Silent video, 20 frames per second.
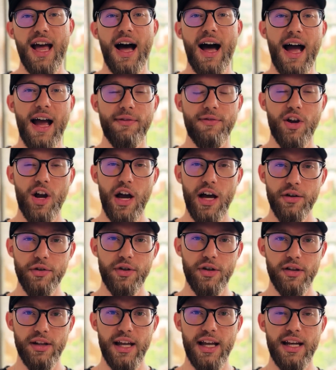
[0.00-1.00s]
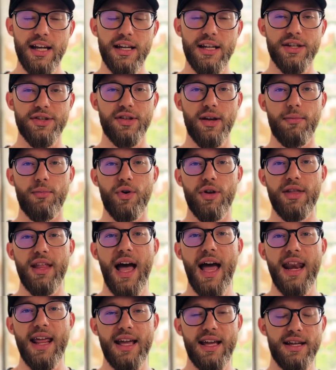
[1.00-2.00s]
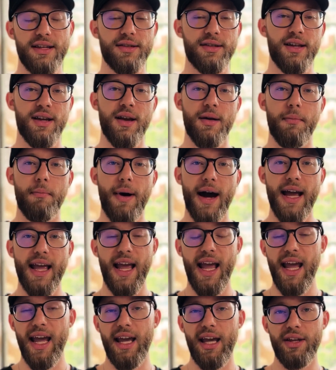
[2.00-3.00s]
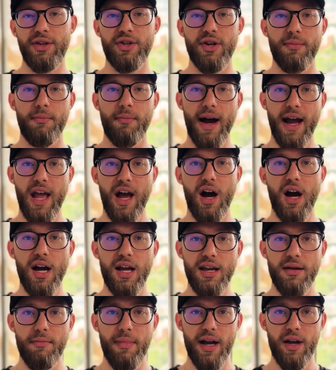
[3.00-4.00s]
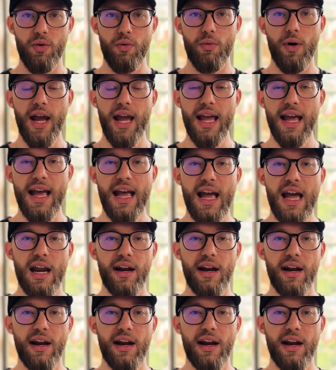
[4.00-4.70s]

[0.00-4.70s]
I've calculated someone that is my age, my height, my weight.